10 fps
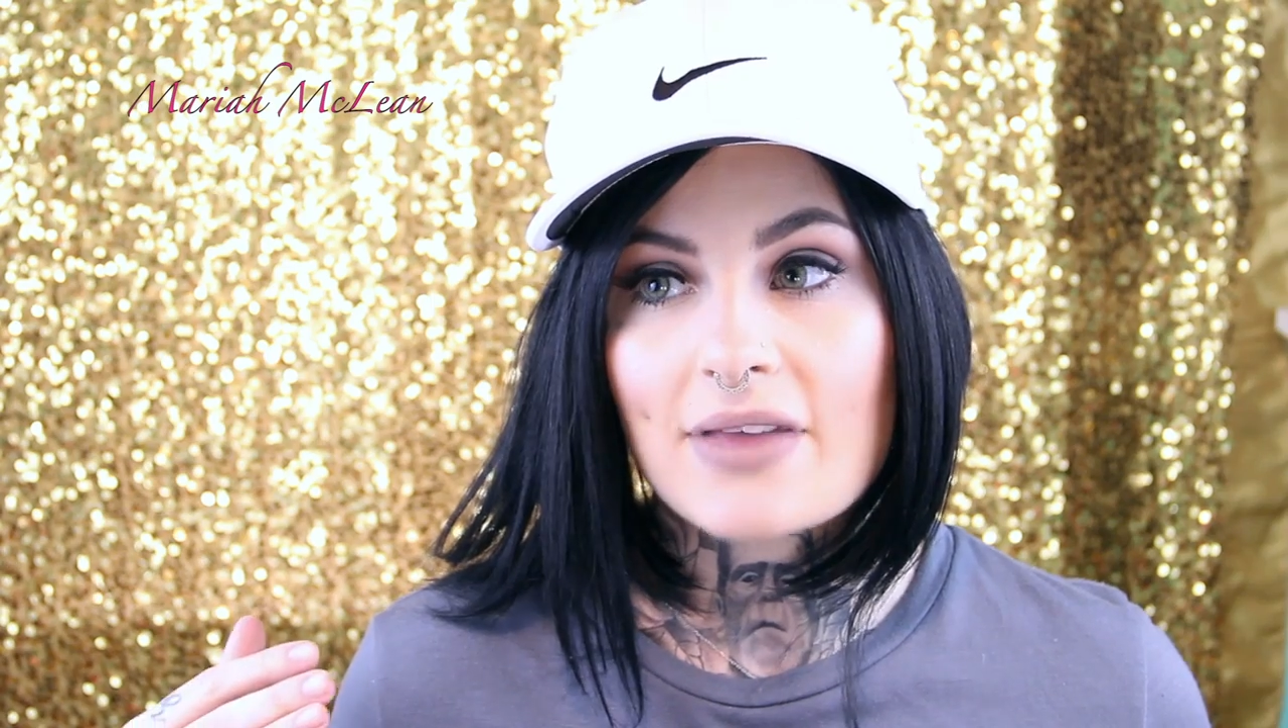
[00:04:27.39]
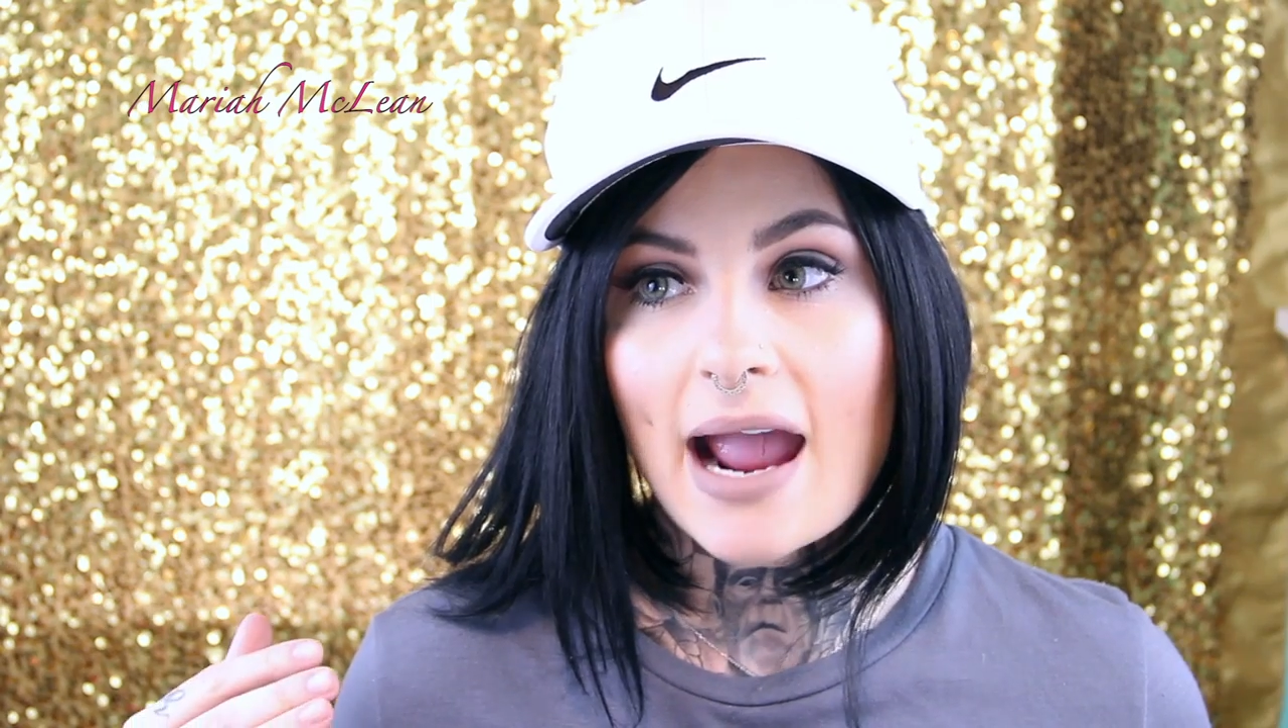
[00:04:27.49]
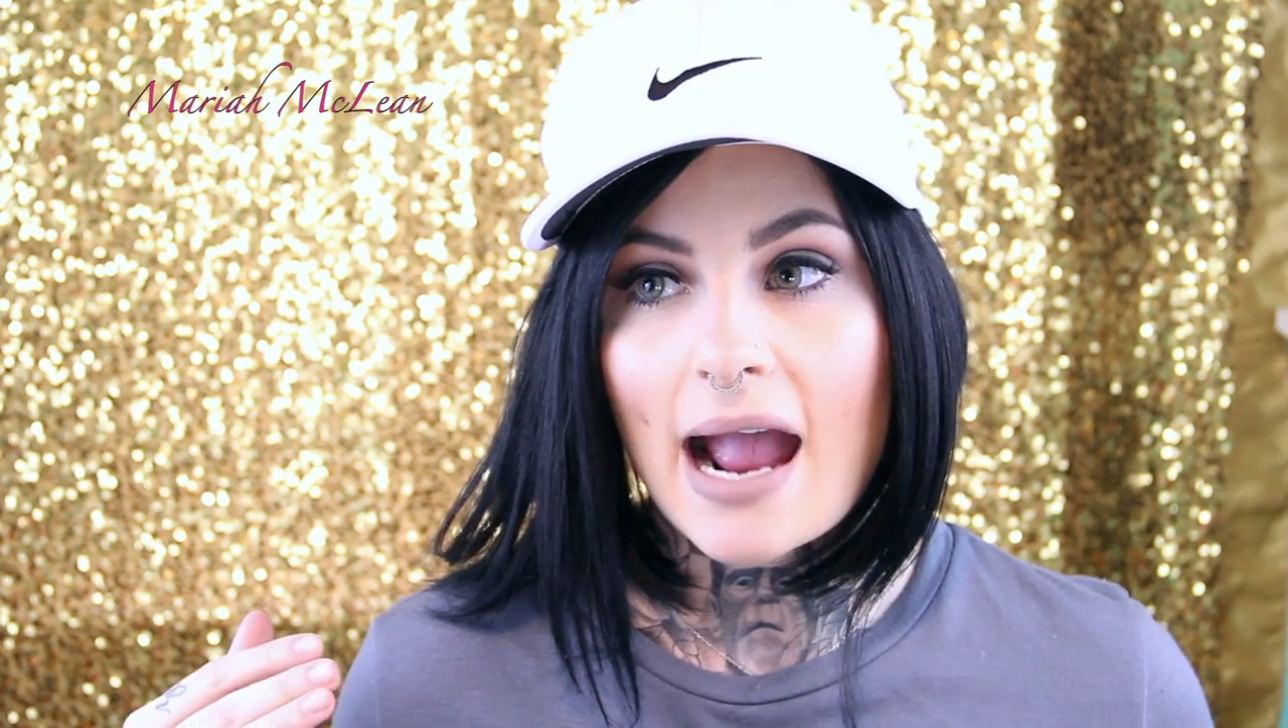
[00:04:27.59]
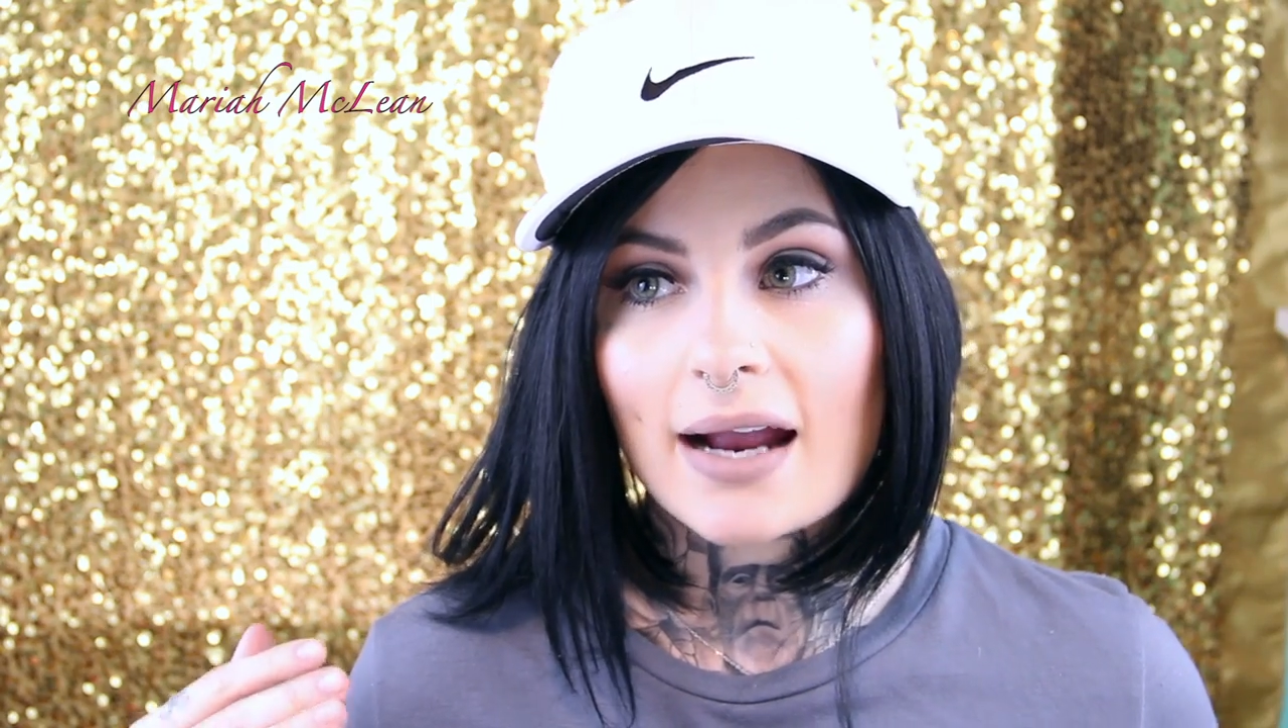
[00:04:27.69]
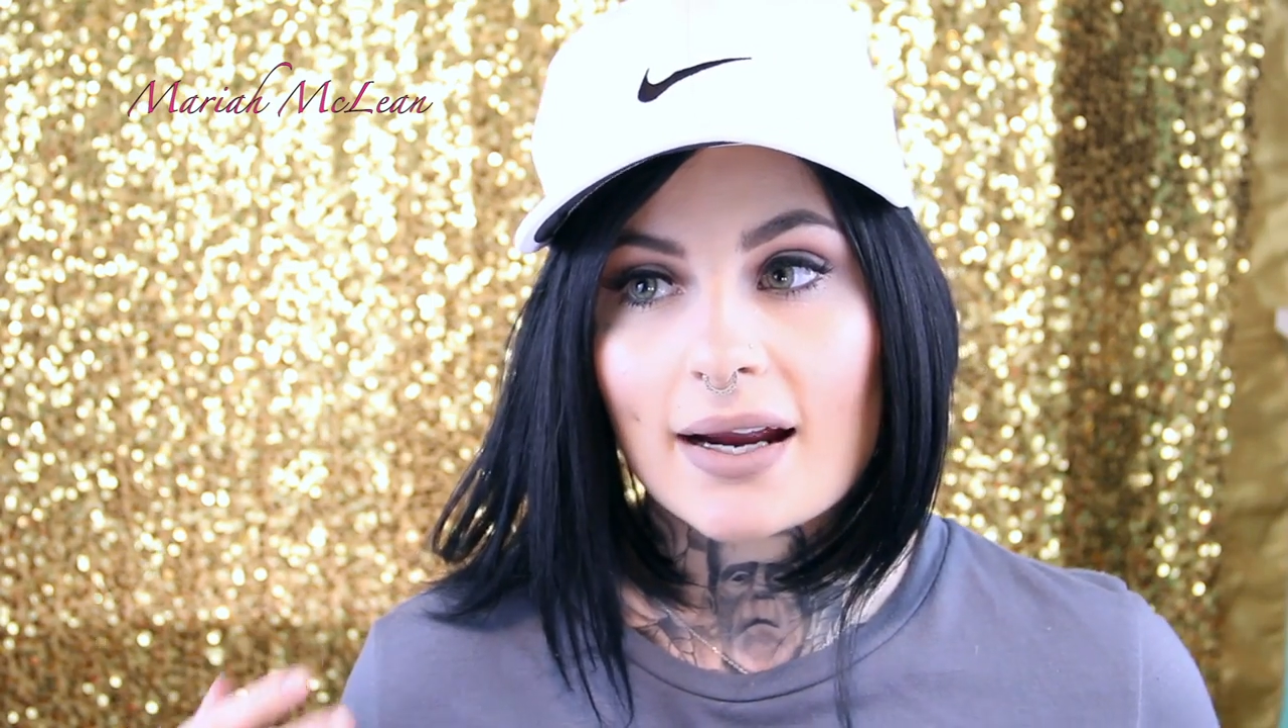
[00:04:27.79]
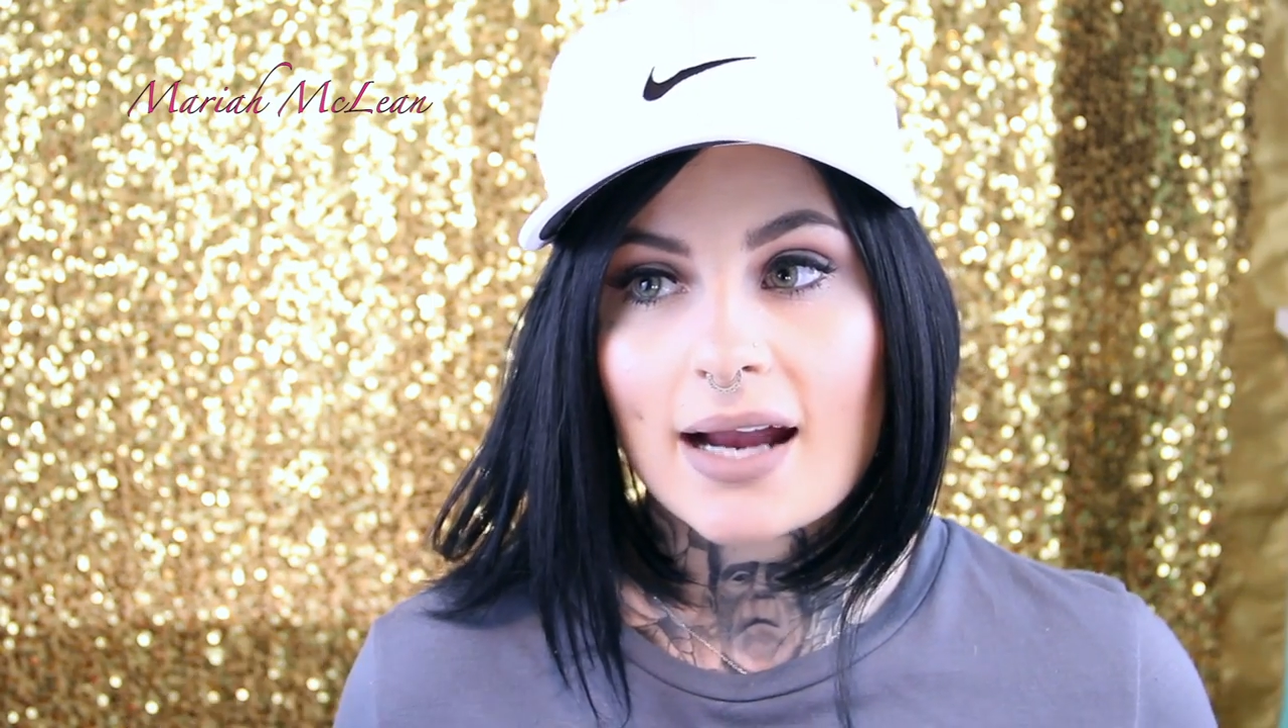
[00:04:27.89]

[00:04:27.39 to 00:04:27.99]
that